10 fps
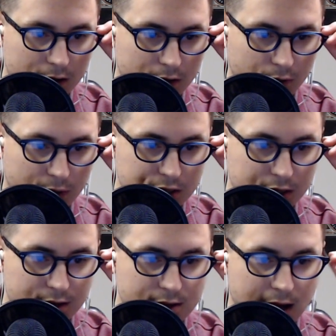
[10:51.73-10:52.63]
which
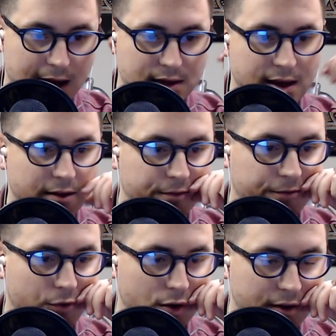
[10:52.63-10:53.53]
is Isaiah
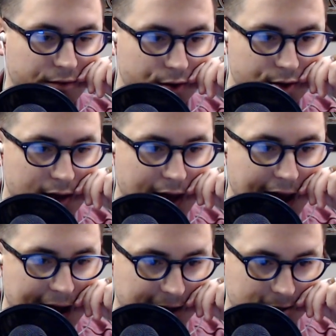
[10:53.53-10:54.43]
40 verse
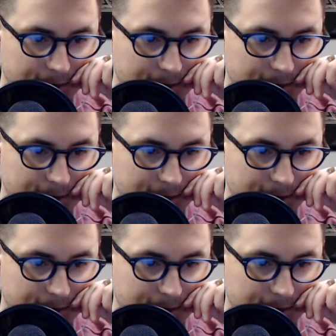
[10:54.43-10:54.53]
8.